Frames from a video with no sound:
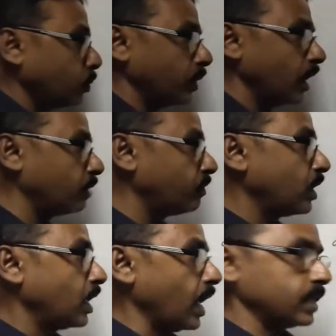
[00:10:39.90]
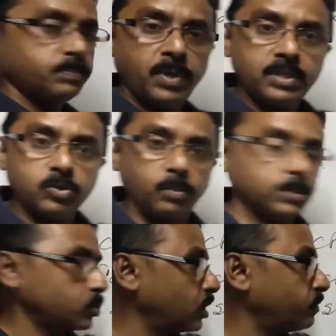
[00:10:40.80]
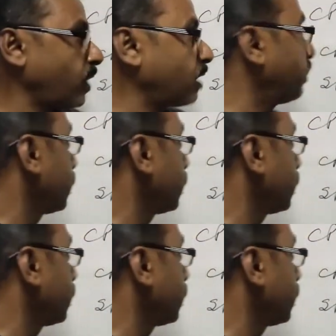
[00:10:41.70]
we have SP is rupees 25,